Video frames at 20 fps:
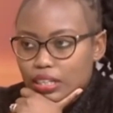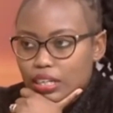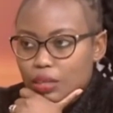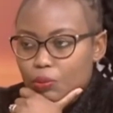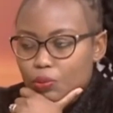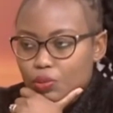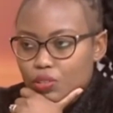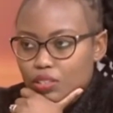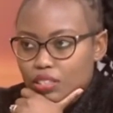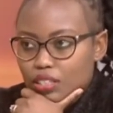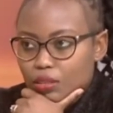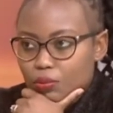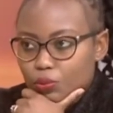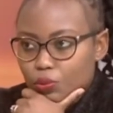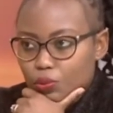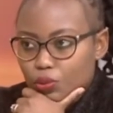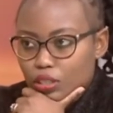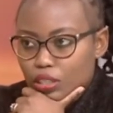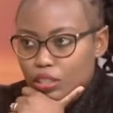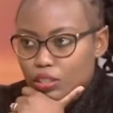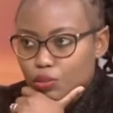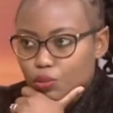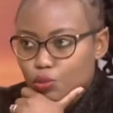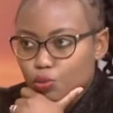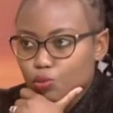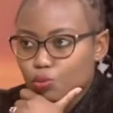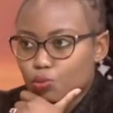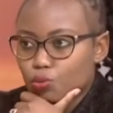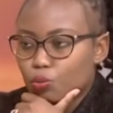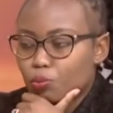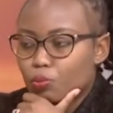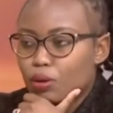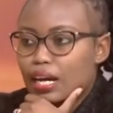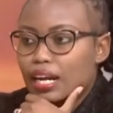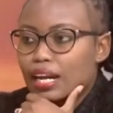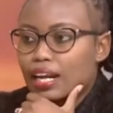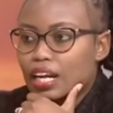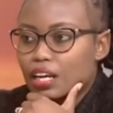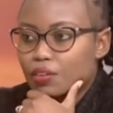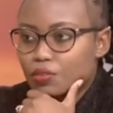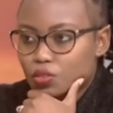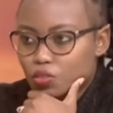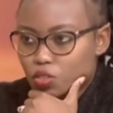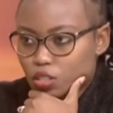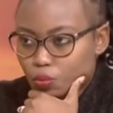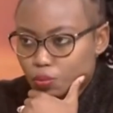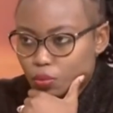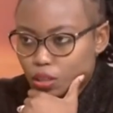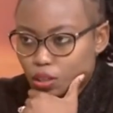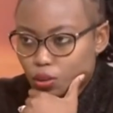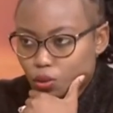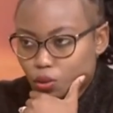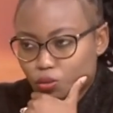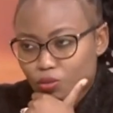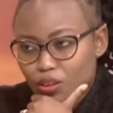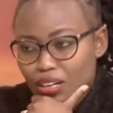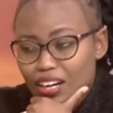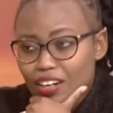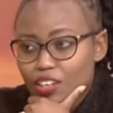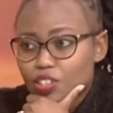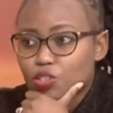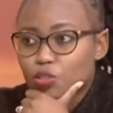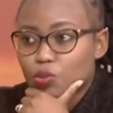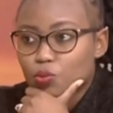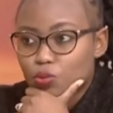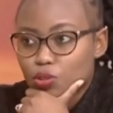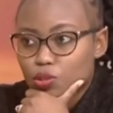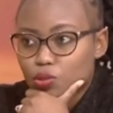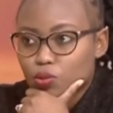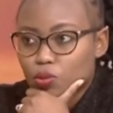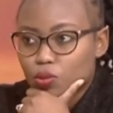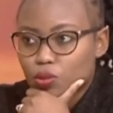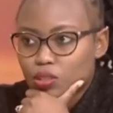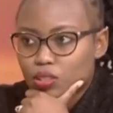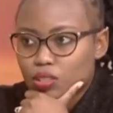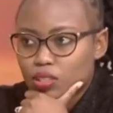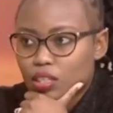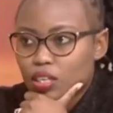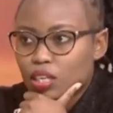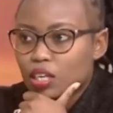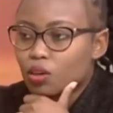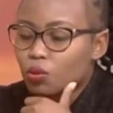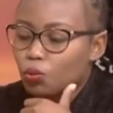Leader Emos Kimunia to ban live streaming of election results.